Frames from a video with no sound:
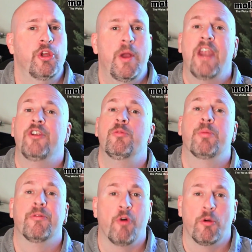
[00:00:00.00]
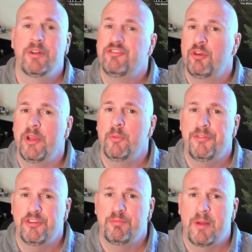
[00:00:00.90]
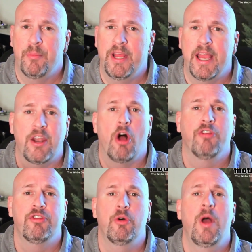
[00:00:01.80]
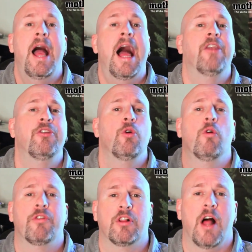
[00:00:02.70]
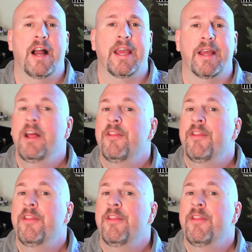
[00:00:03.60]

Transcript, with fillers: you how to do performance tuning with this memory and also how to do overclocking.